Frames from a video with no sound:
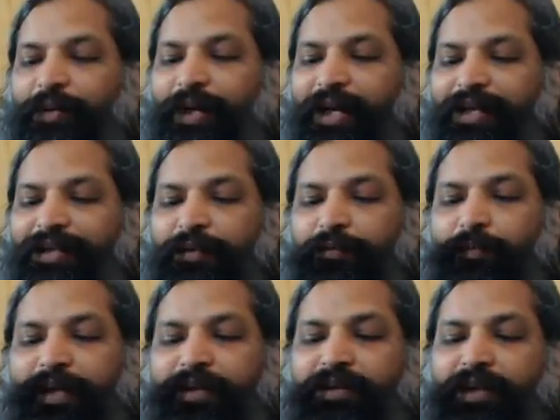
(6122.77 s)
as the
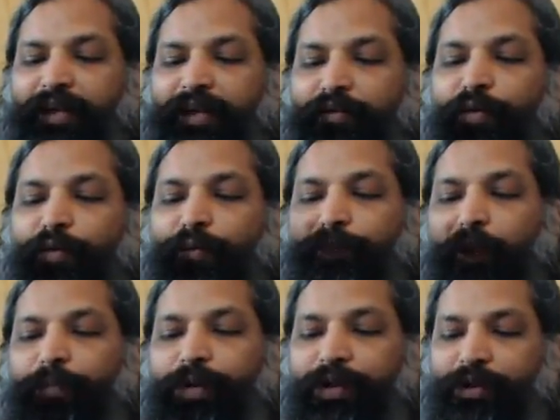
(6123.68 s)
mental view
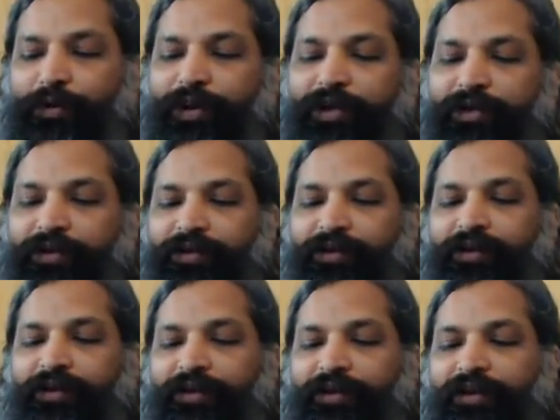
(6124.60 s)
proper to it
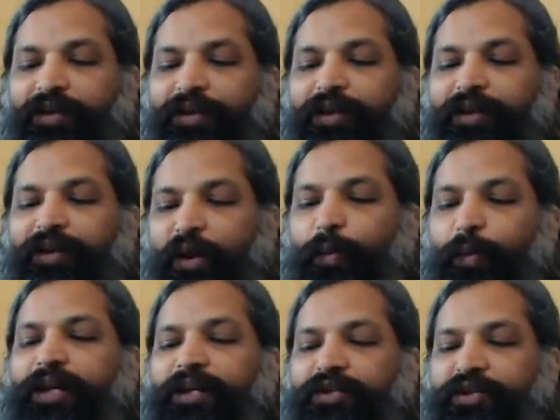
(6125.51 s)

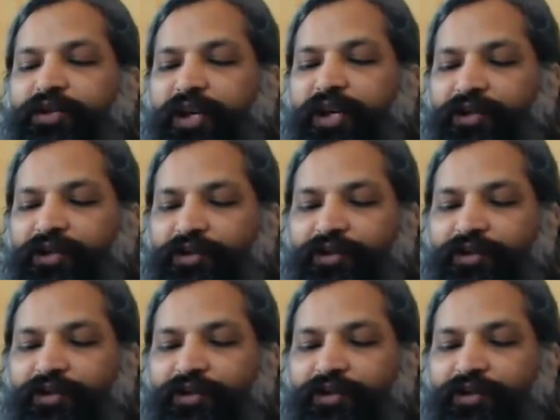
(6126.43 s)
will change.